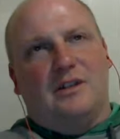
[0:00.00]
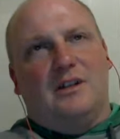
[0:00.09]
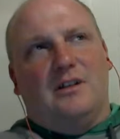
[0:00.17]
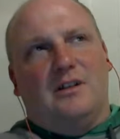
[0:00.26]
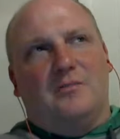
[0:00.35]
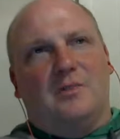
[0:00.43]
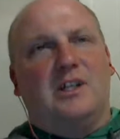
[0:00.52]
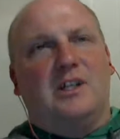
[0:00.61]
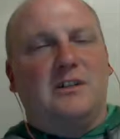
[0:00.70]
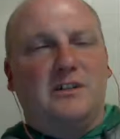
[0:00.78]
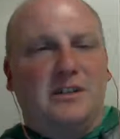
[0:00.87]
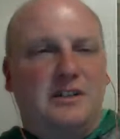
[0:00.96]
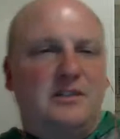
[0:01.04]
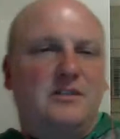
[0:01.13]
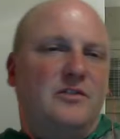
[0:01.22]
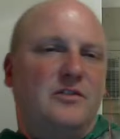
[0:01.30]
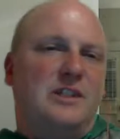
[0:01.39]
particularly at the
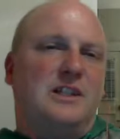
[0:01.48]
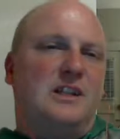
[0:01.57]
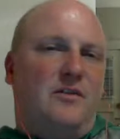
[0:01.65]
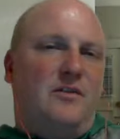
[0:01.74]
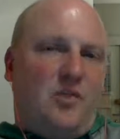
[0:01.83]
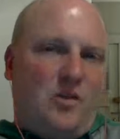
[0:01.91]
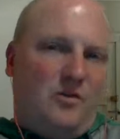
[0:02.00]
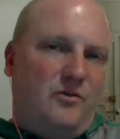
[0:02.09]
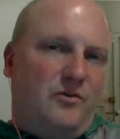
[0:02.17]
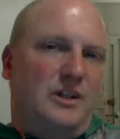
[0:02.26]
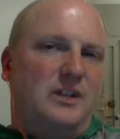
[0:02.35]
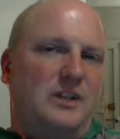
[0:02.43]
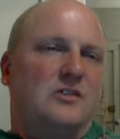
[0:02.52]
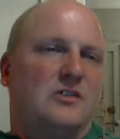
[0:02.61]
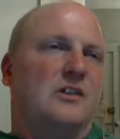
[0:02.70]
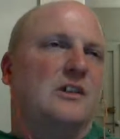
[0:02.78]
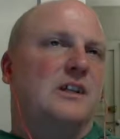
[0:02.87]
university level, hopefully it'll
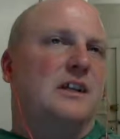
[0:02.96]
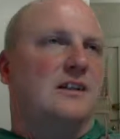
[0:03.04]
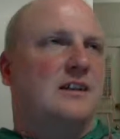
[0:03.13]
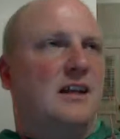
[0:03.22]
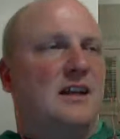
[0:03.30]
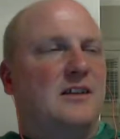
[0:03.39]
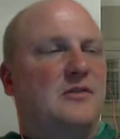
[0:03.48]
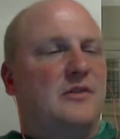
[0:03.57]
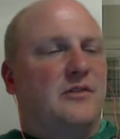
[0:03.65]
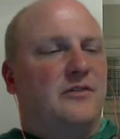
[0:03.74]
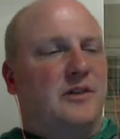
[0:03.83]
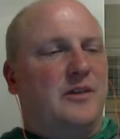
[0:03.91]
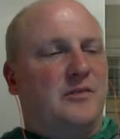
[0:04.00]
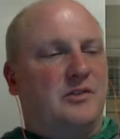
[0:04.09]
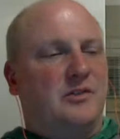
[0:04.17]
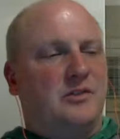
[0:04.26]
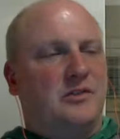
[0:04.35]
trickle down to the K-12 level
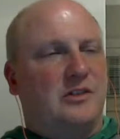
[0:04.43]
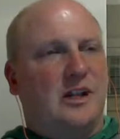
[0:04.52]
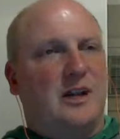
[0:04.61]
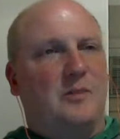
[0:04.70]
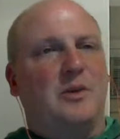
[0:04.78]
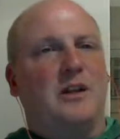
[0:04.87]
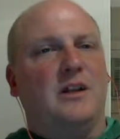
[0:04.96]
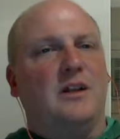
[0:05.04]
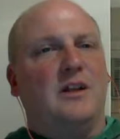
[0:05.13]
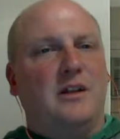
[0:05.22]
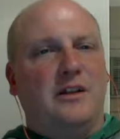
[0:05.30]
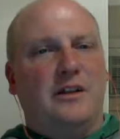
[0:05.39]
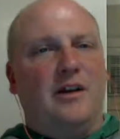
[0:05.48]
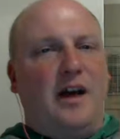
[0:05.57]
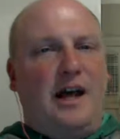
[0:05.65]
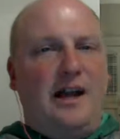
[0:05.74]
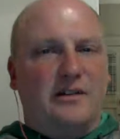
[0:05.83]
sooner than that, but they'll
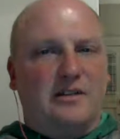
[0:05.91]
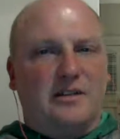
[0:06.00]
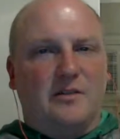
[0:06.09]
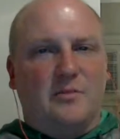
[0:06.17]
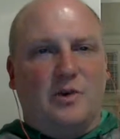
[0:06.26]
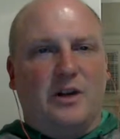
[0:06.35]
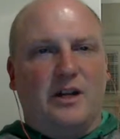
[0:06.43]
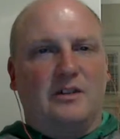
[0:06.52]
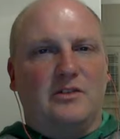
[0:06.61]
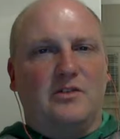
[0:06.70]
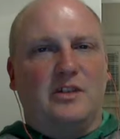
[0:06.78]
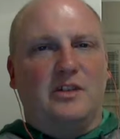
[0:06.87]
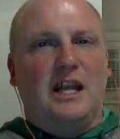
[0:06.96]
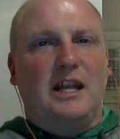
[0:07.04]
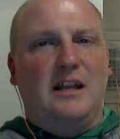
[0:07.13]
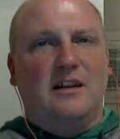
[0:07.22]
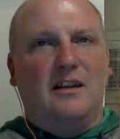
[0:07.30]
hire someone to
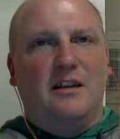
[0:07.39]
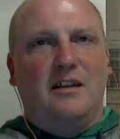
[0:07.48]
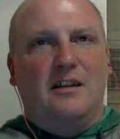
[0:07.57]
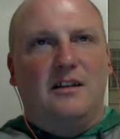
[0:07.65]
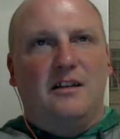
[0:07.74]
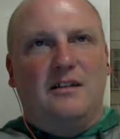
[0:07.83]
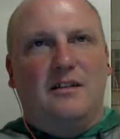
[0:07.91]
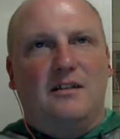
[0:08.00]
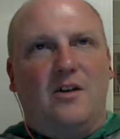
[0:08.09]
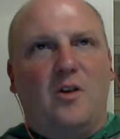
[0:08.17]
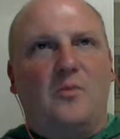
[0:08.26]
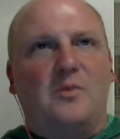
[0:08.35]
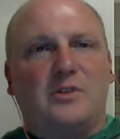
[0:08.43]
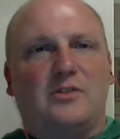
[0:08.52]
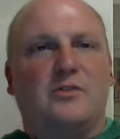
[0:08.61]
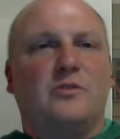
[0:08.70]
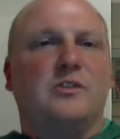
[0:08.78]
take open
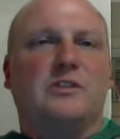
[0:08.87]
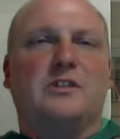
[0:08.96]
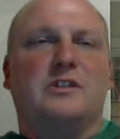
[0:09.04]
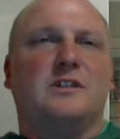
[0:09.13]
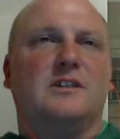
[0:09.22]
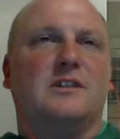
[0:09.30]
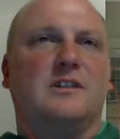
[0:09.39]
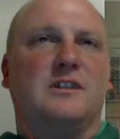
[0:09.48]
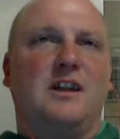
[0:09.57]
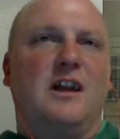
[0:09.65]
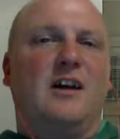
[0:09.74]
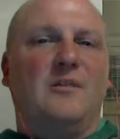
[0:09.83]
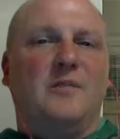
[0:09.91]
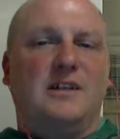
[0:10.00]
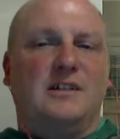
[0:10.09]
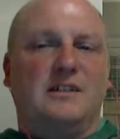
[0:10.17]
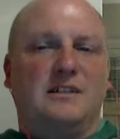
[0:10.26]
source
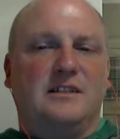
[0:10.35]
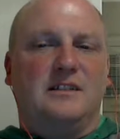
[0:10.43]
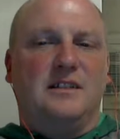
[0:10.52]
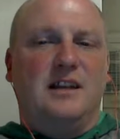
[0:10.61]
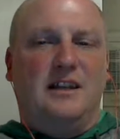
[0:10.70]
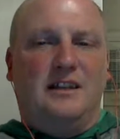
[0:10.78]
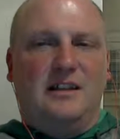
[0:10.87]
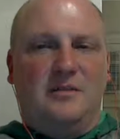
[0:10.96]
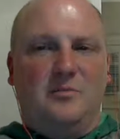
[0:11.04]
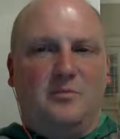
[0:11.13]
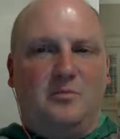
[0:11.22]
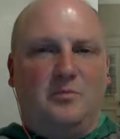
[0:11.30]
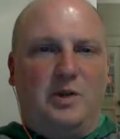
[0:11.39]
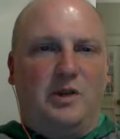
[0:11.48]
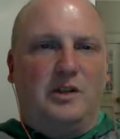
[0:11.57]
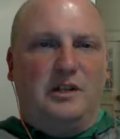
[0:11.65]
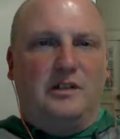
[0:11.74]
LMSs and then
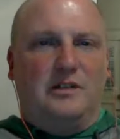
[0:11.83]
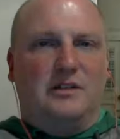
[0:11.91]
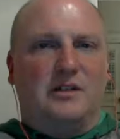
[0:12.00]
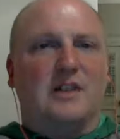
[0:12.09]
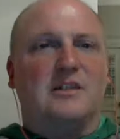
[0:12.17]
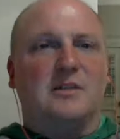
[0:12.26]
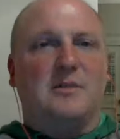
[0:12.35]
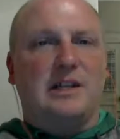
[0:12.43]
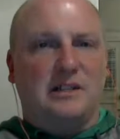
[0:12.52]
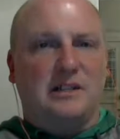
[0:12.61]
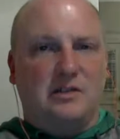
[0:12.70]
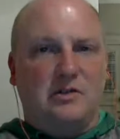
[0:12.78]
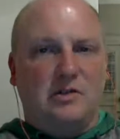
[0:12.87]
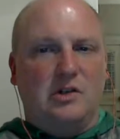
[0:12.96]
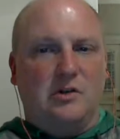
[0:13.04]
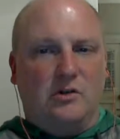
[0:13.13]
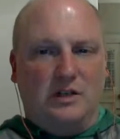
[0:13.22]
build it, customize it to
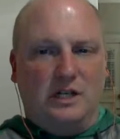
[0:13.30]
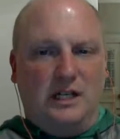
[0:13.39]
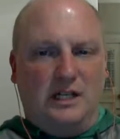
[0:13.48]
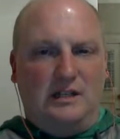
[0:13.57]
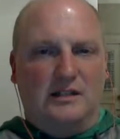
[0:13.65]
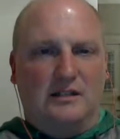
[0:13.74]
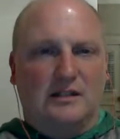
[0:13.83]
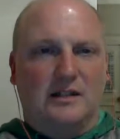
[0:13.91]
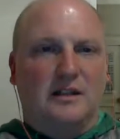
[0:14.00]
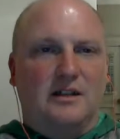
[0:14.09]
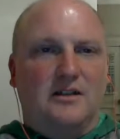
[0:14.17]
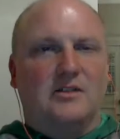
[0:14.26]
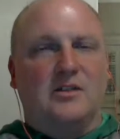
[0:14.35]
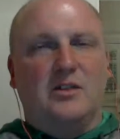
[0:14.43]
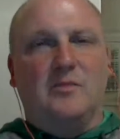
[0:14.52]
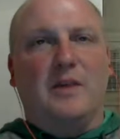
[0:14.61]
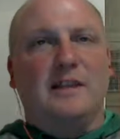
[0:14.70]
your needs. So you
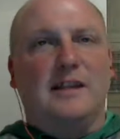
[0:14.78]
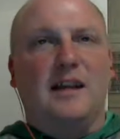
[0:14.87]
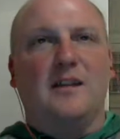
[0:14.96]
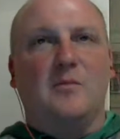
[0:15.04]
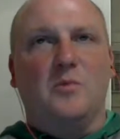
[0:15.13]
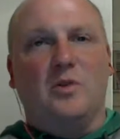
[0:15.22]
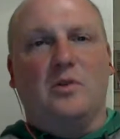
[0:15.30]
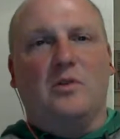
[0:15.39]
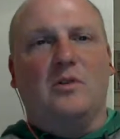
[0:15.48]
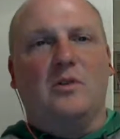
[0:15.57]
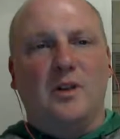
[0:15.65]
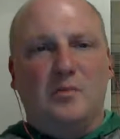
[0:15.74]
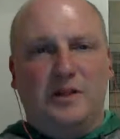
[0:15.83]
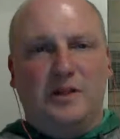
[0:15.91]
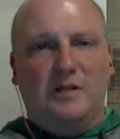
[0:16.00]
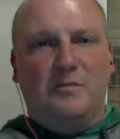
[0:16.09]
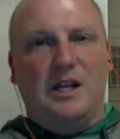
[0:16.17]
might take a Moodle, but
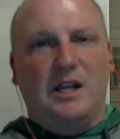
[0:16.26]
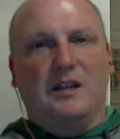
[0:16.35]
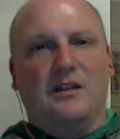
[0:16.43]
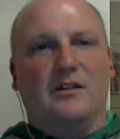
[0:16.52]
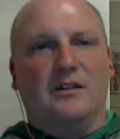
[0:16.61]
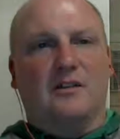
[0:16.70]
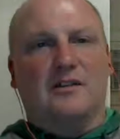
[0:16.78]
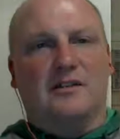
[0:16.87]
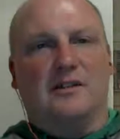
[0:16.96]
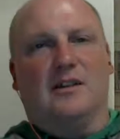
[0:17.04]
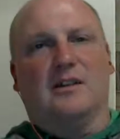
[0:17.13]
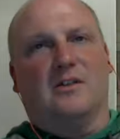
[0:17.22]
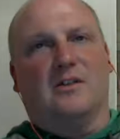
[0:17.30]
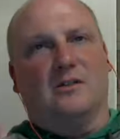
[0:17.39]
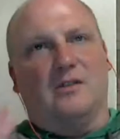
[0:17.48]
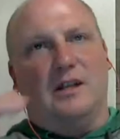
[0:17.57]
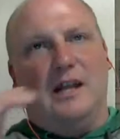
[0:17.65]
then make it look slicker
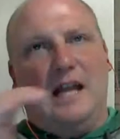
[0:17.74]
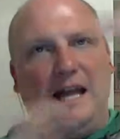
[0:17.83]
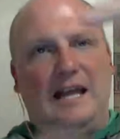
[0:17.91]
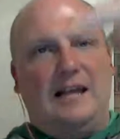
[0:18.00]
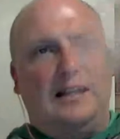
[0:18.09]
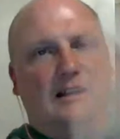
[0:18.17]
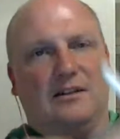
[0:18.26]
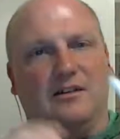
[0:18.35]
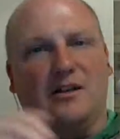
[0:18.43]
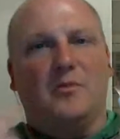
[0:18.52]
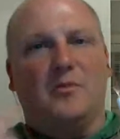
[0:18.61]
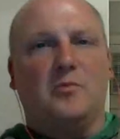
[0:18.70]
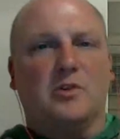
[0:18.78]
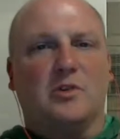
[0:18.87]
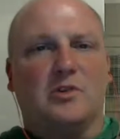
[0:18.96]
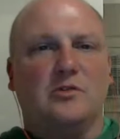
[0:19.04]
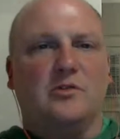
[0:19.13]
and add in a couple more
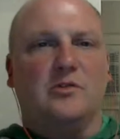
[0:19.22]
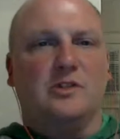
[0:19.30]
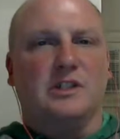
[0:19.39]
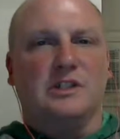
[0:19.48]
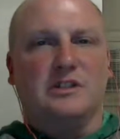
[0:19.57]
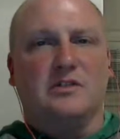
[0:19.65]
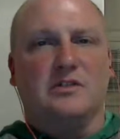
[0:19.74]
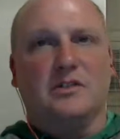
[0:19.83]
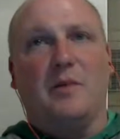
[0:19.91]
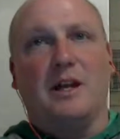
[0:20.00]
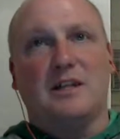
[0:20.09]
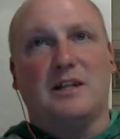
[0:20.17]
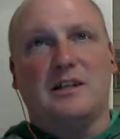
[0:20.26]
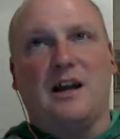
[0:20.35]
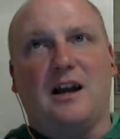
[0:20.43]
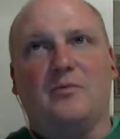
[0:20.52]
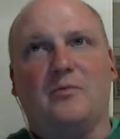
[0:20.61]
tools. And so somebody's
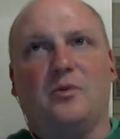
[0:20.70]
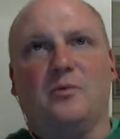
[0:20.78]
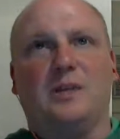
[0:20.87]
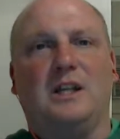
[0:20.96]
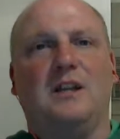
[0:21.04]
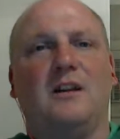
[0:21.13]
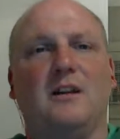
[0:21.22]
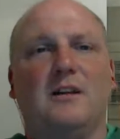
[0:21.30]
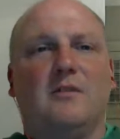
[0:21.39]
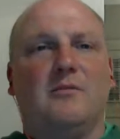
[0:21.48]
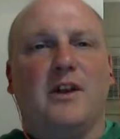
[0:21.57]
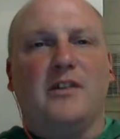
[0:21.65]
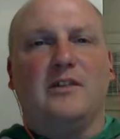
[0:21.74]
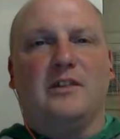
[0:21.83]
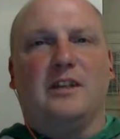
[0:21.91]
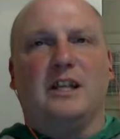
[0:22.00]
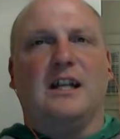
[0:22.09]
job will be, rather
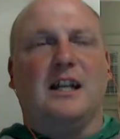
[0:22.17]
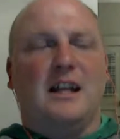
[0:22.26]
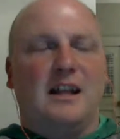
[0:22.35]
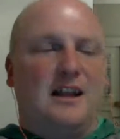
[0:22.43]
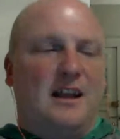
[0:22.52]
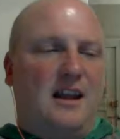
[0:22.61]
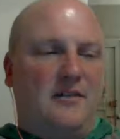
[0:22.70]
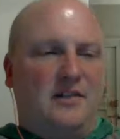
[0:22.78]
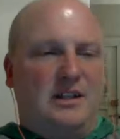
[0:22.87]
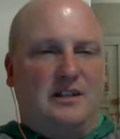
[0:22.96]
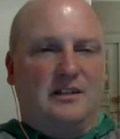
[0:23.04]
than having,